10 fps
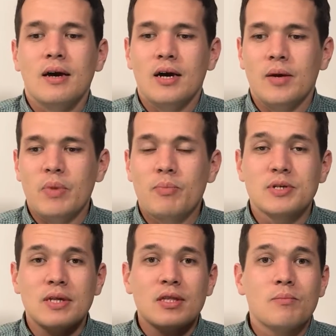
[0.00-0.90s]
And
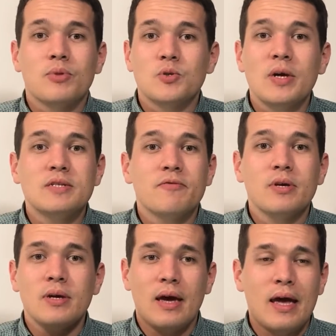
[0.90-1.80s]
present them
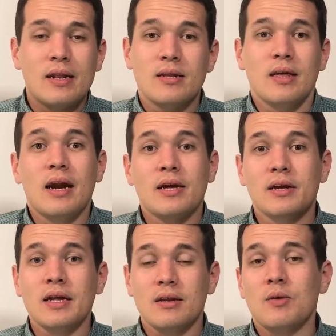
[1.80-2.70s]
persuasively, and then I could
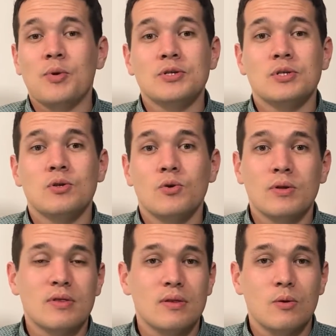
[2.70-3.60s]
get a person
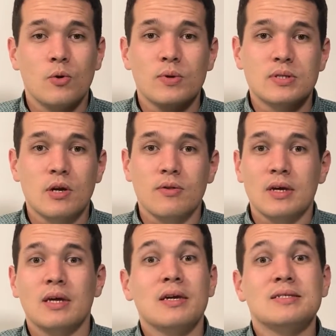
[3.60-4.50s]
who would start
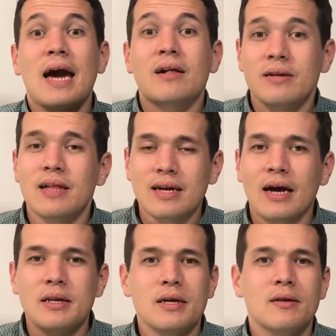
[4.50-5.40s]
thinking exactly like
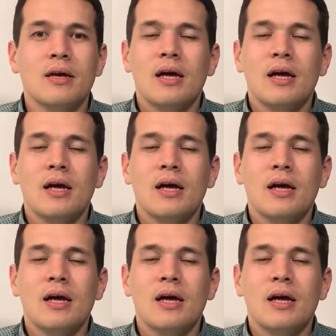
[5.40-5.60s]
I did.